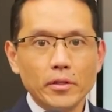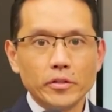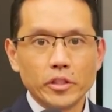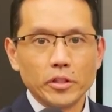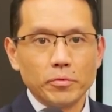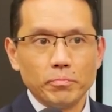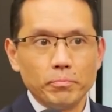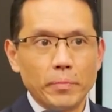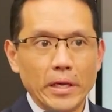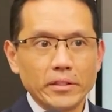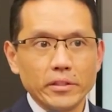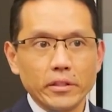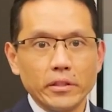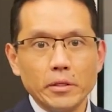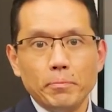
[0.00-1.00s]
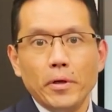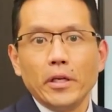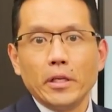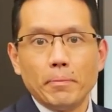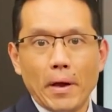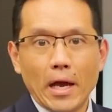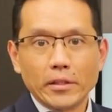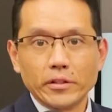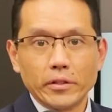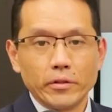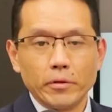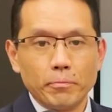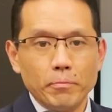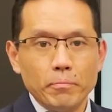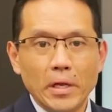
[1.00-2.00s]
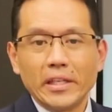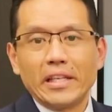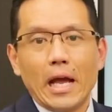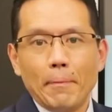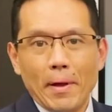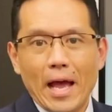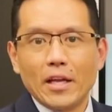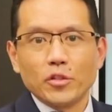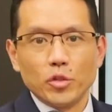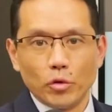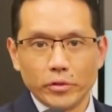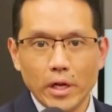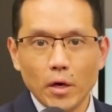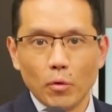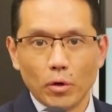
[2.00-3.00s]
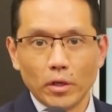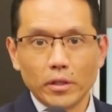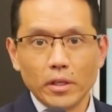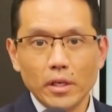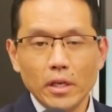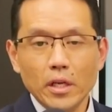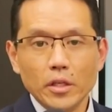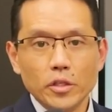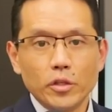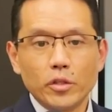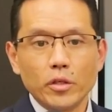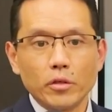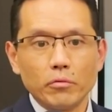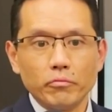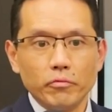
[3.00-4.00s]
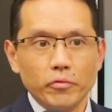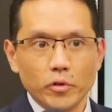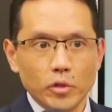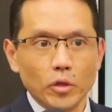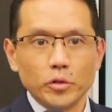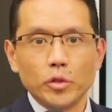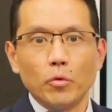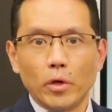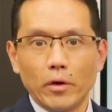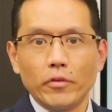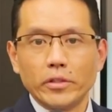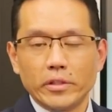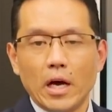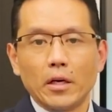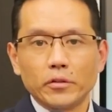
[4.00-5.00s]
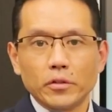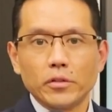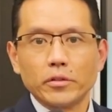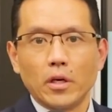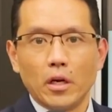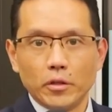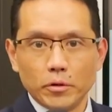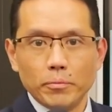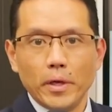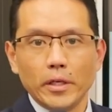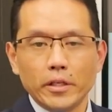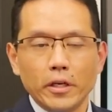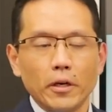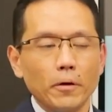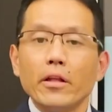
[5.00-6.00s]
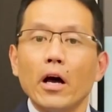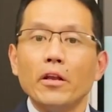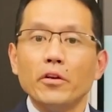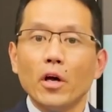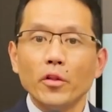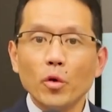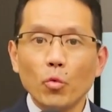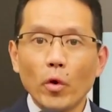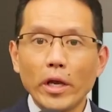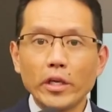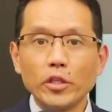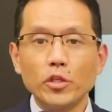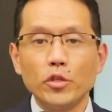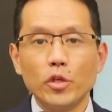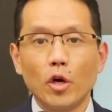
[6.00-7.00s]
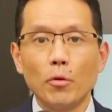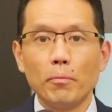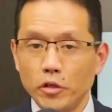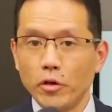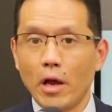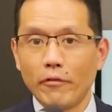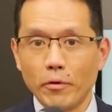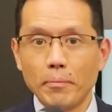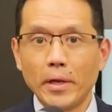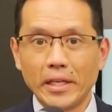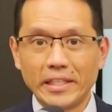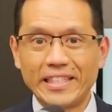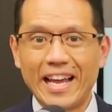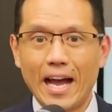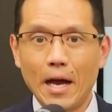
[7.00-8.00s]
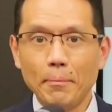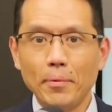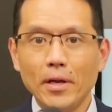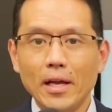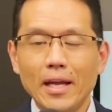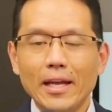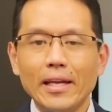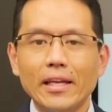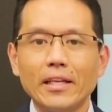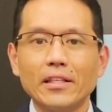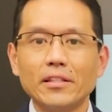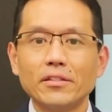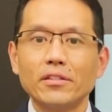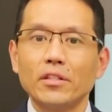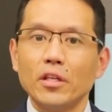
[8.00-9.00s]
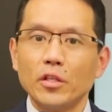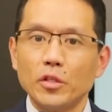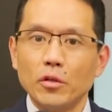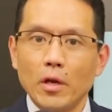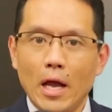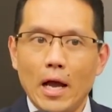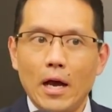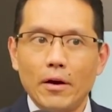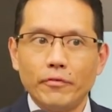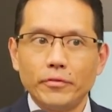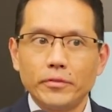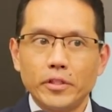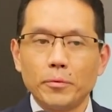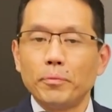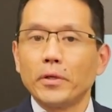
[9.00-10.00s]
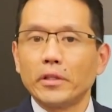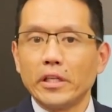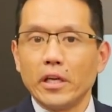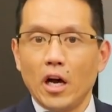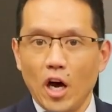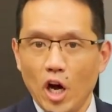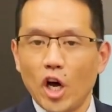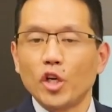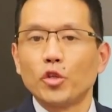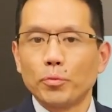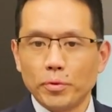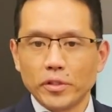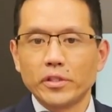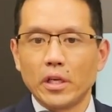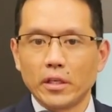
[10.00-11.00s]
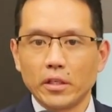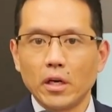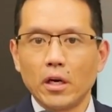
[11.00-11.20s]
just basically piggybacks it. The Medigap has no network. You can go to whatever doctors under Medicare. Another way you know you have a Medigap is you have typically 100%